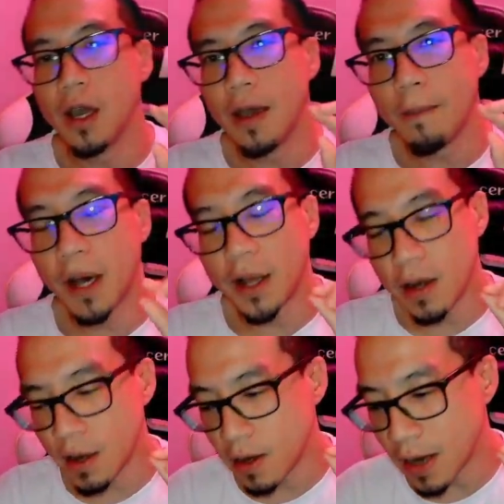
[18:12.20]

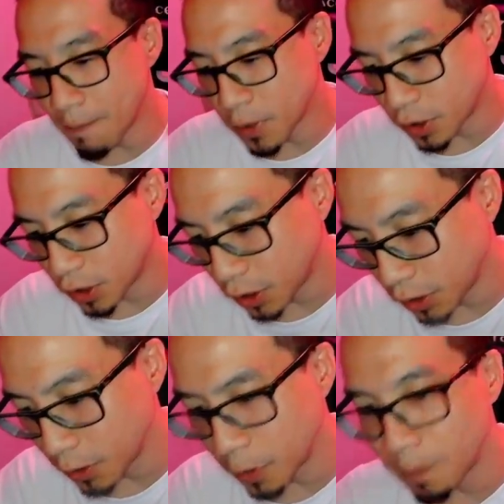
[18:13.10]
But number
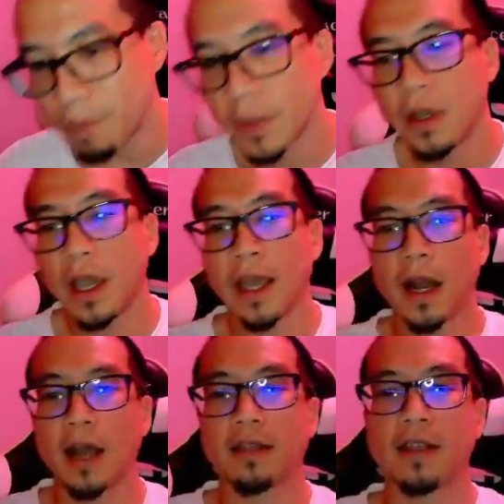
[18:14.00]
two, and
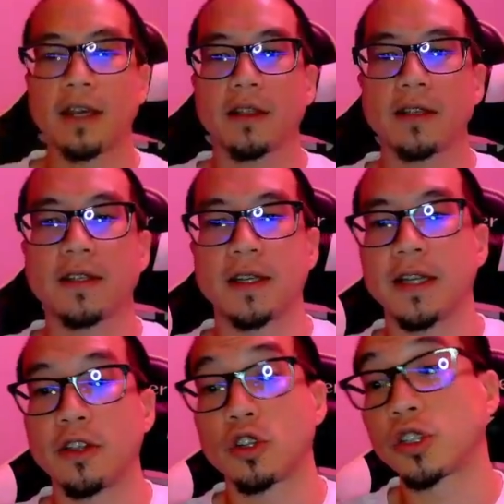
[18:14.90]
I think this is
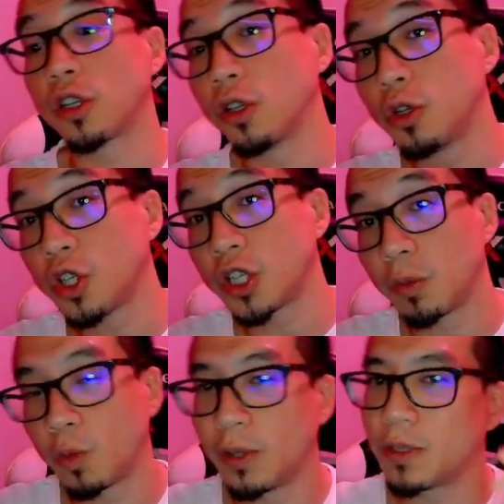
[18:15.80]
another
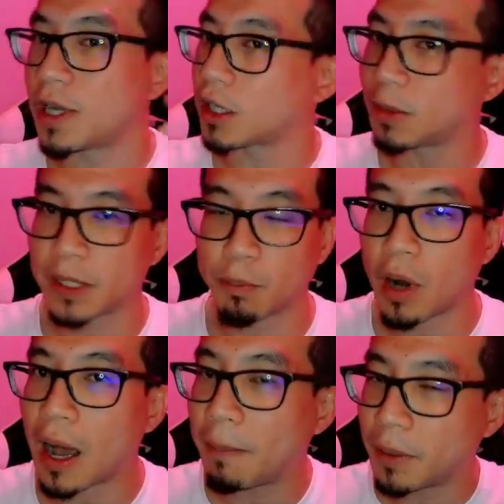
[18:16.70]
solution. We talked about the
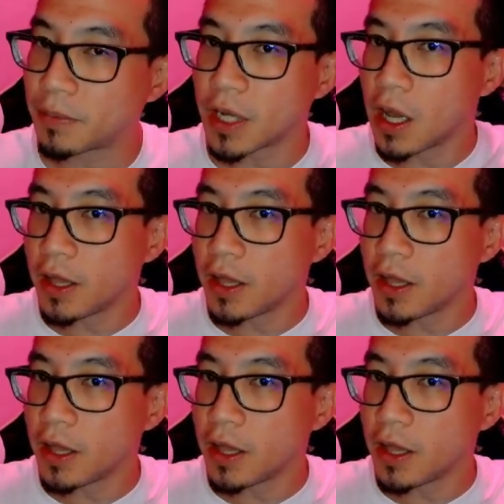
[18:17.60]
problems.